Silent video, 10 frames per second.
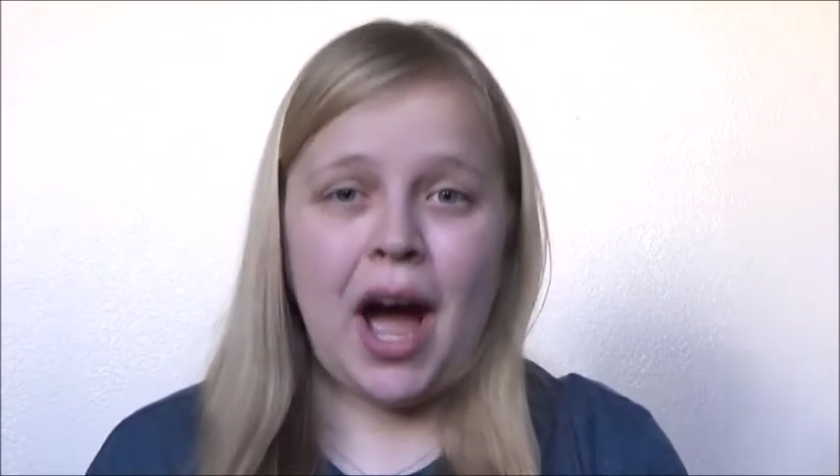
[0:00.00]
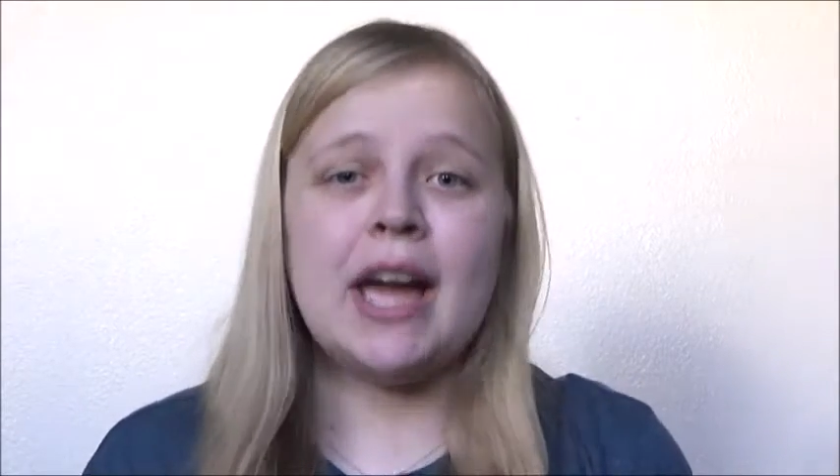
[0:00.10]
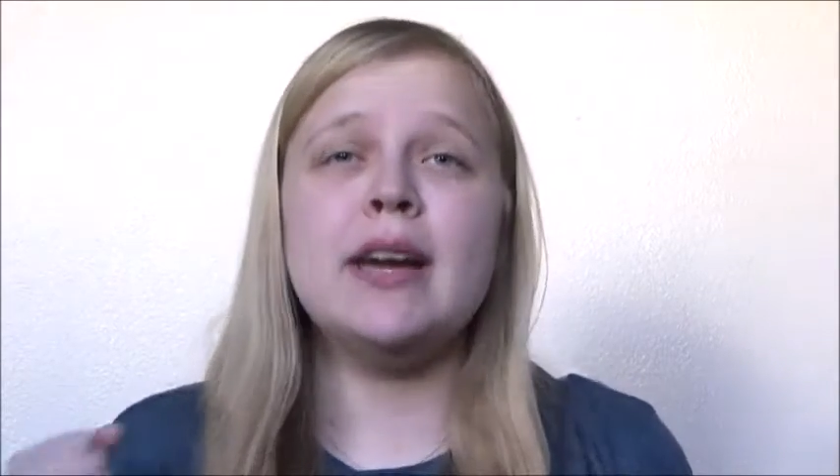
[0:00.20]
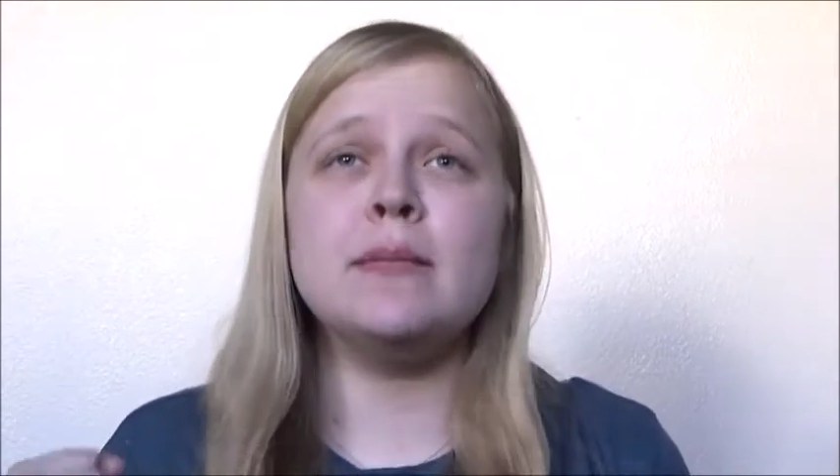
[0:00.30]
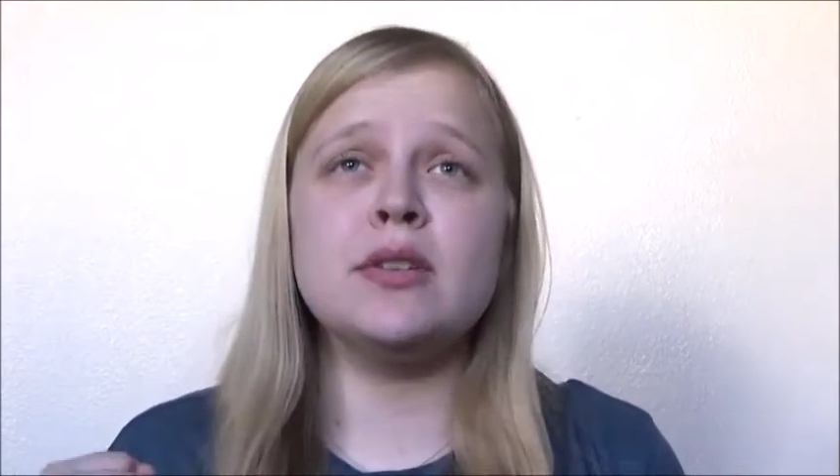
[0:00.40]

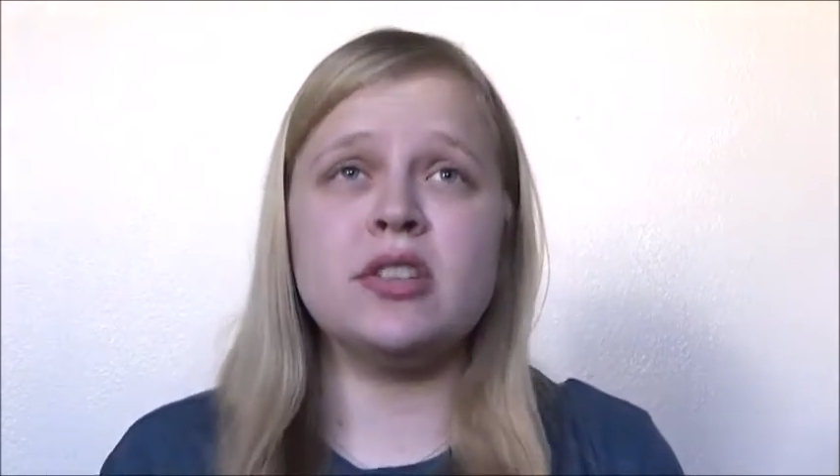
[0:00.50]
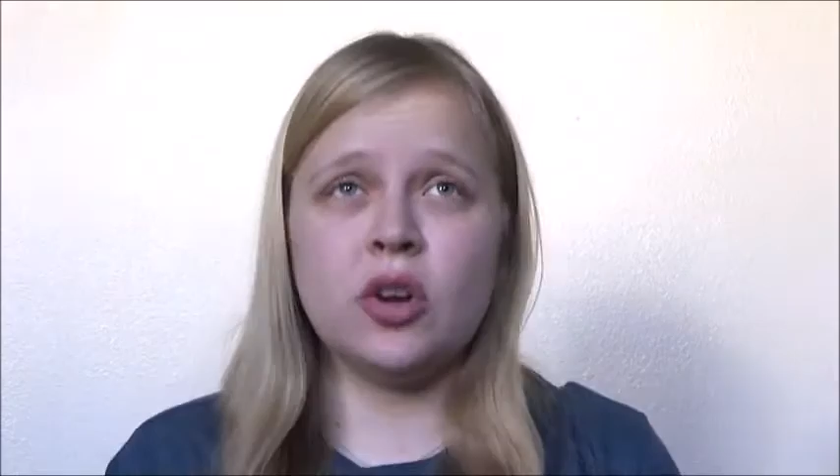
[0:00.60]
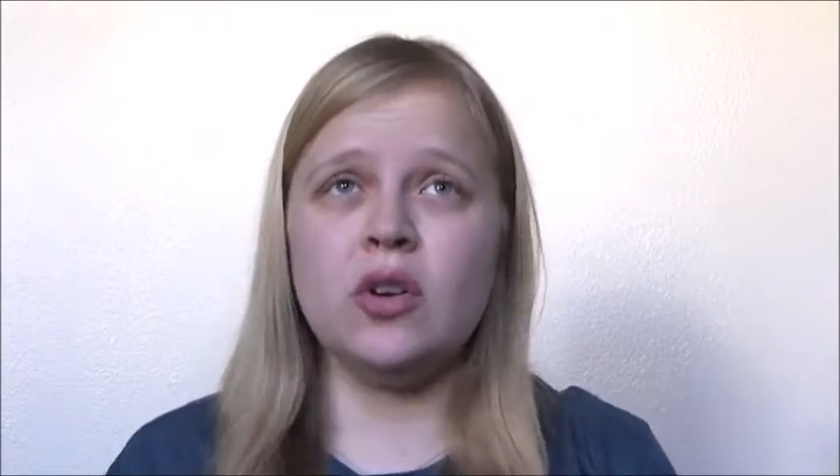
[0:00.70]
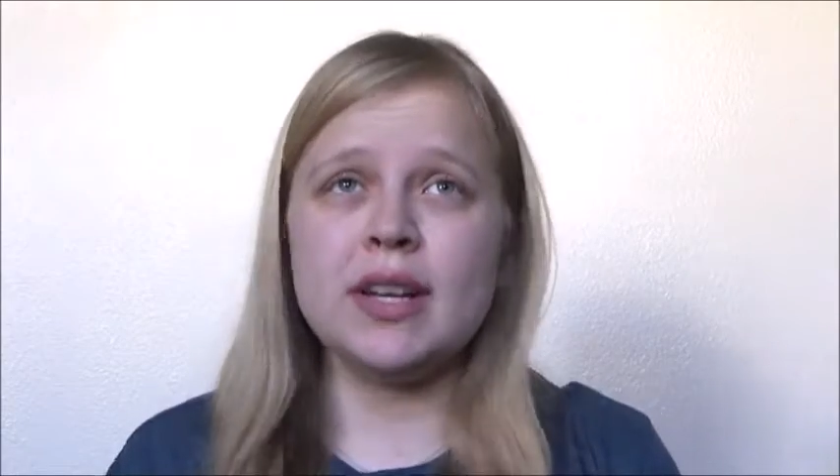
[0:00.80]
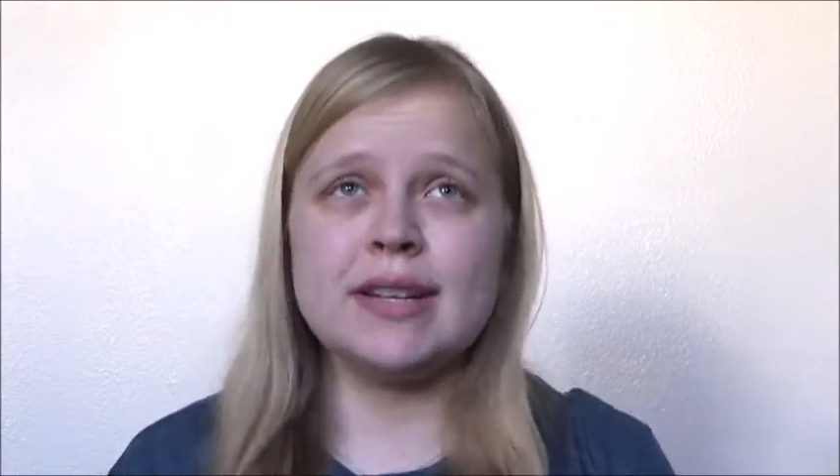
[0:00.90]
I am
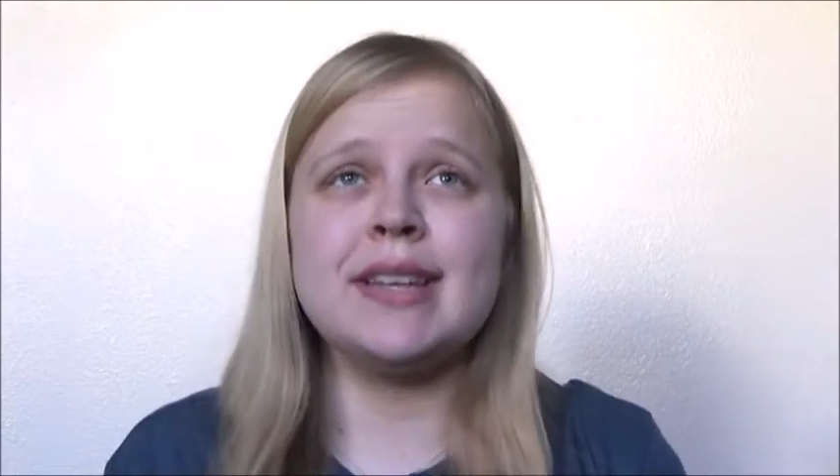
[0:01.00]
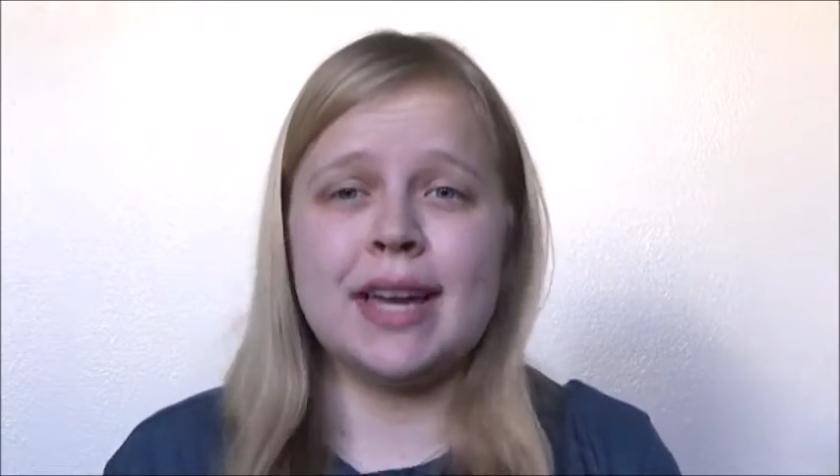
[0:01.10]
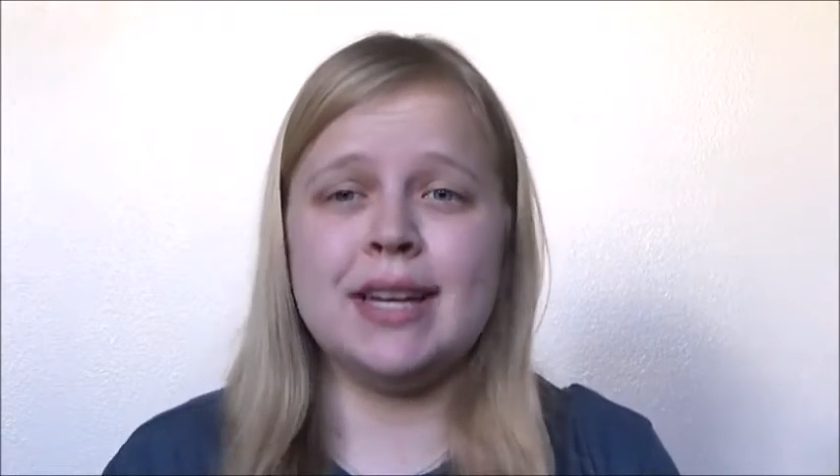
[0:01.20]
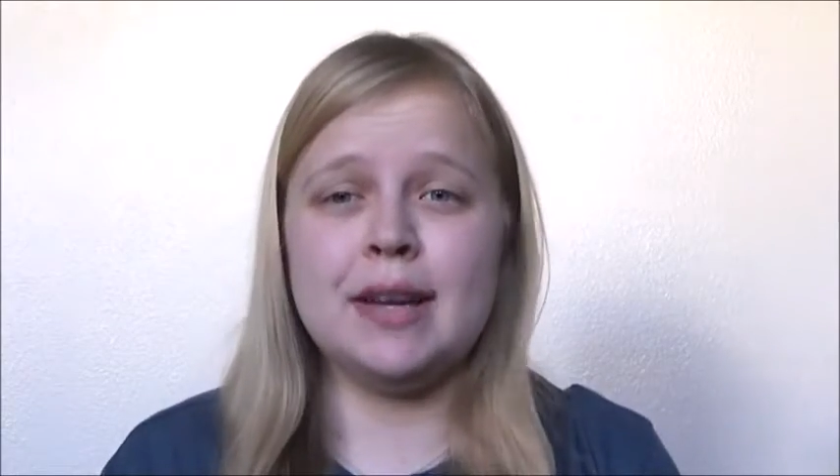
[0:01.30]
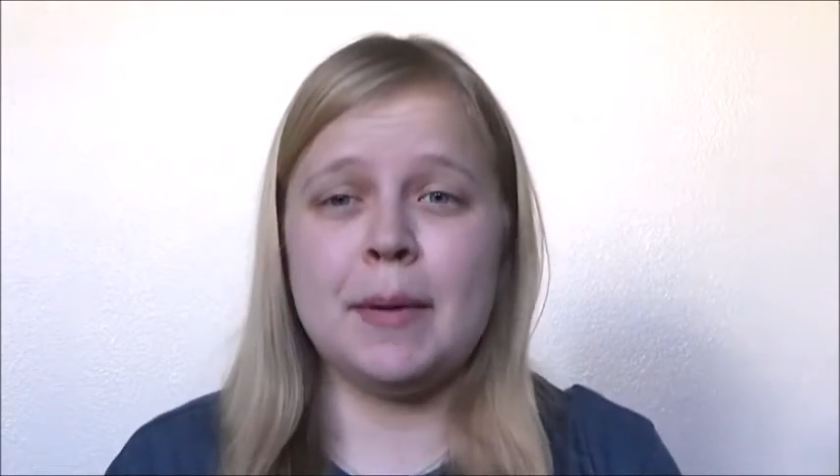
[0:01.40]
so
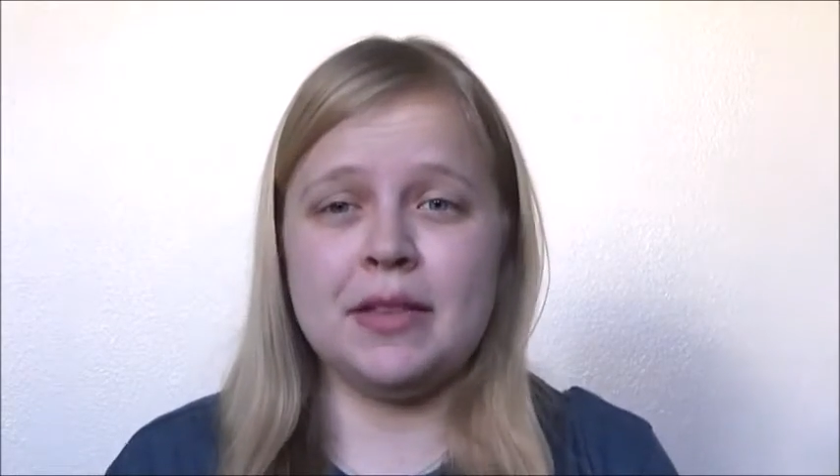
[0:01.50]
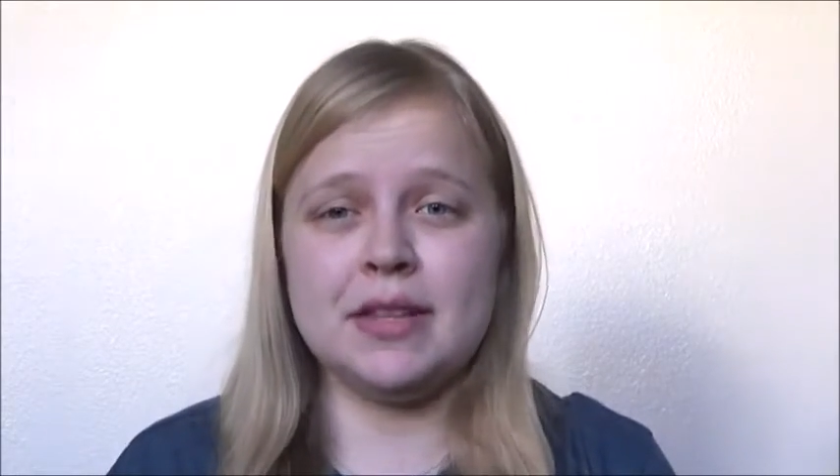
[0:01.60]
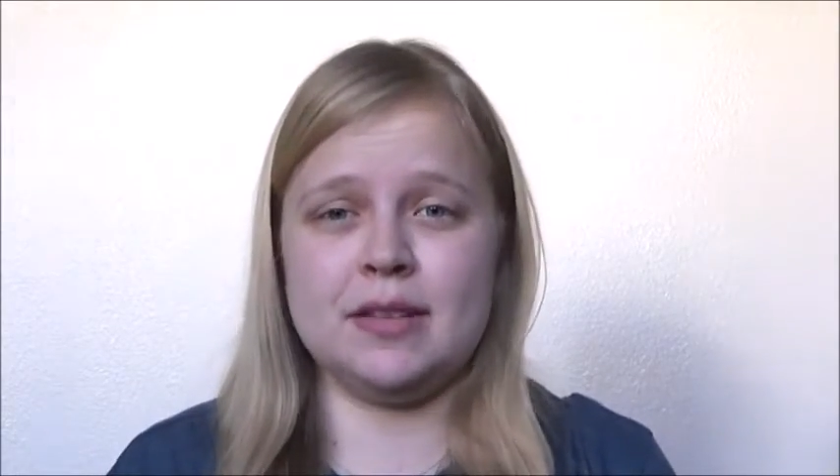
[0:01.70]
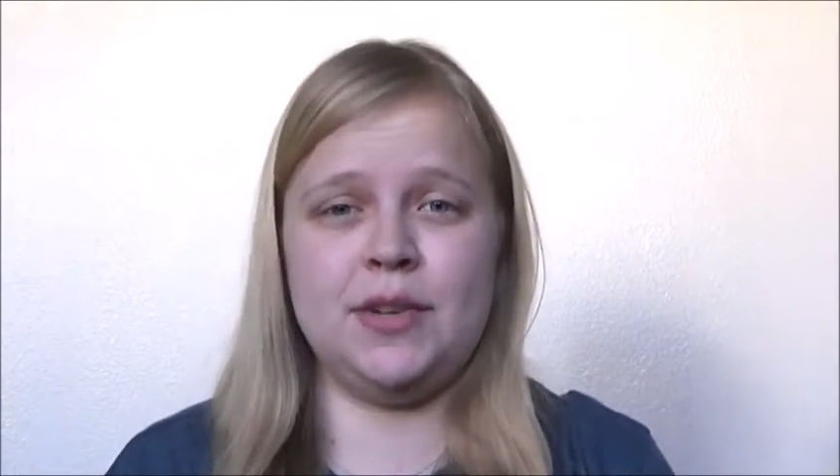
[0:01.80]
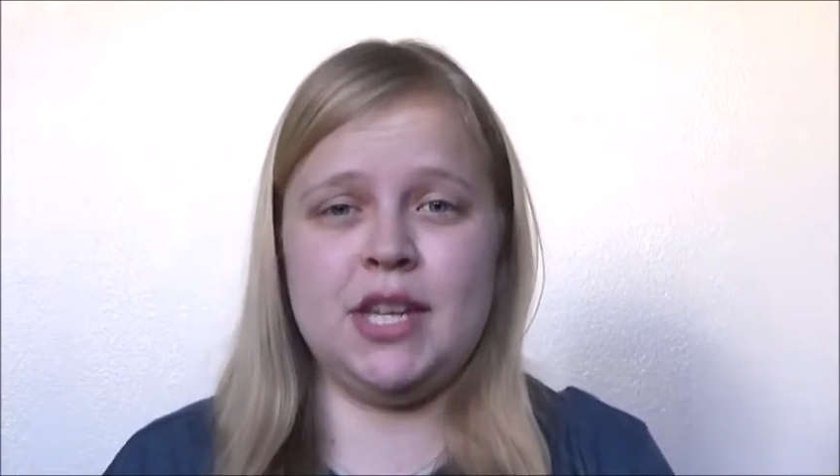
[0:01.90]
excited about
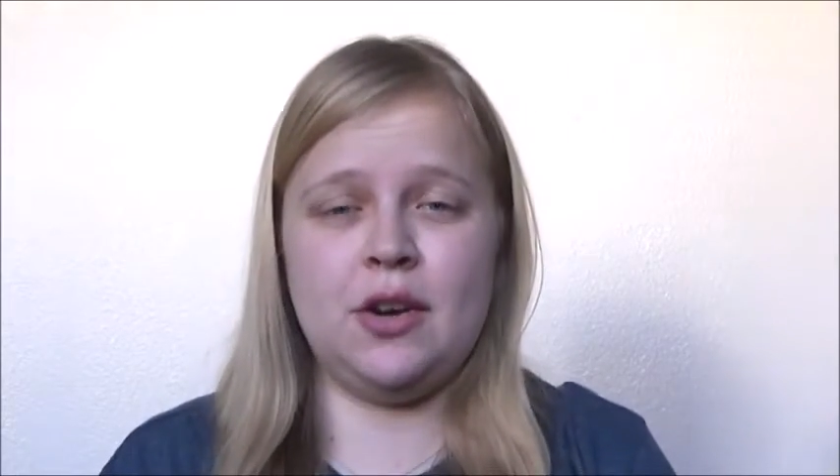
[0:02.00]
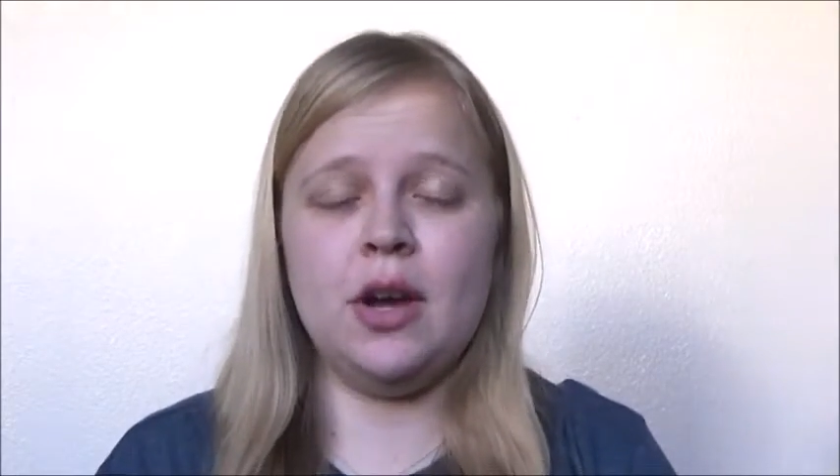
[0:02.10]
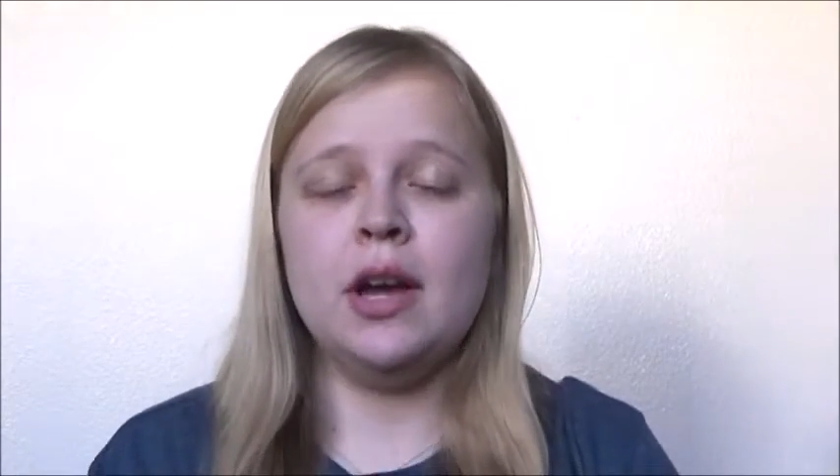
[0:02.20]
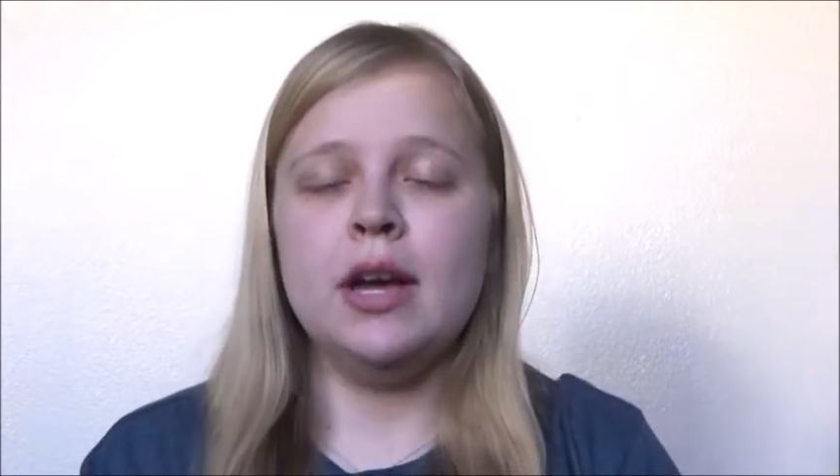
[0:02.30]
this video